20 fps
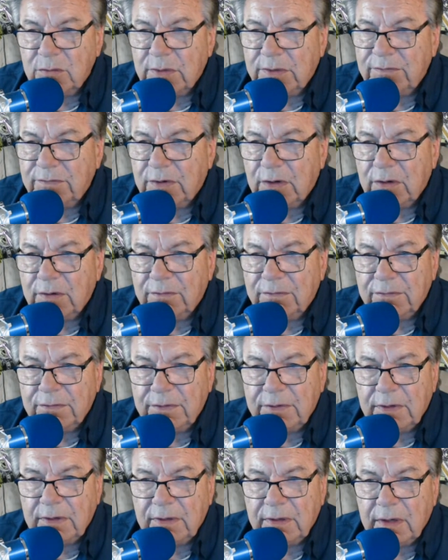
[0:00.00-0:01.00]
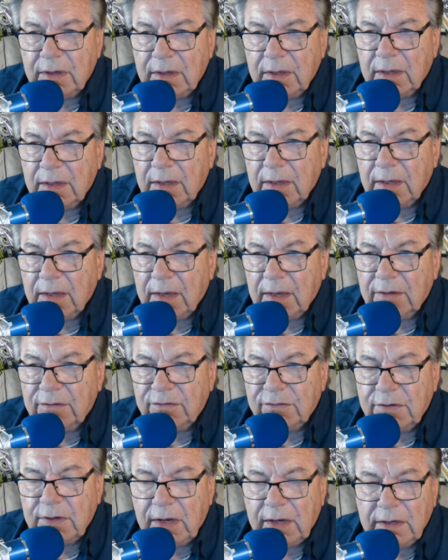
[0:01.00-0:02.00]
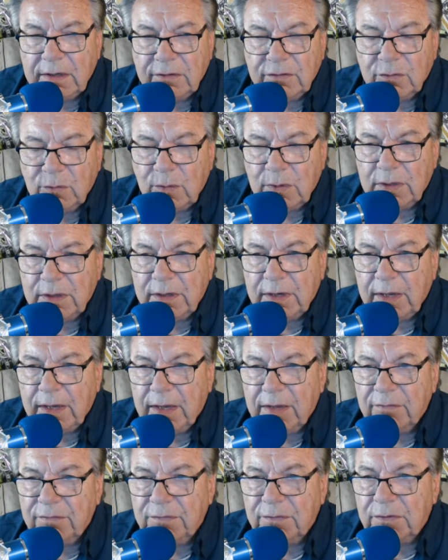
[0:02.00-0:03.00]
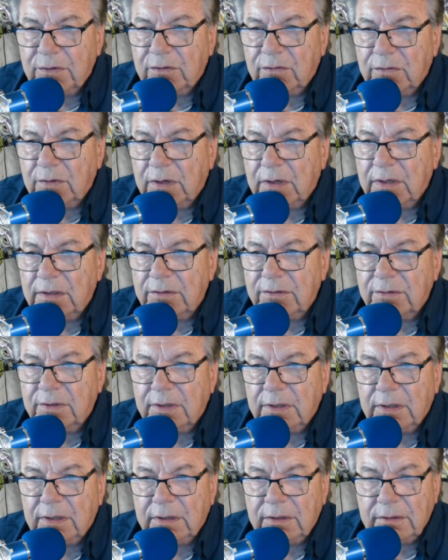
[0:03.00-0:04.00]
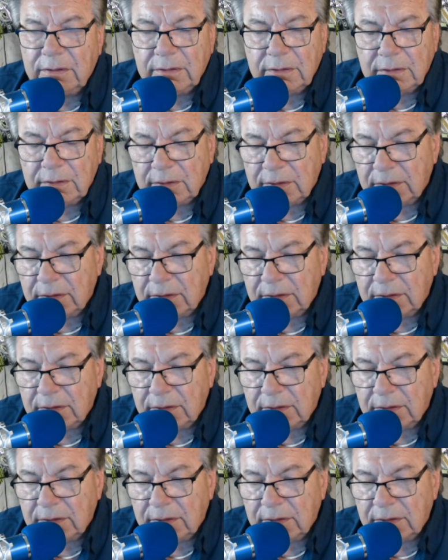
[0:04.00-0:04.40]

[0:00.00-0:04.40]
We've gone as tight as 1.5 on the rods and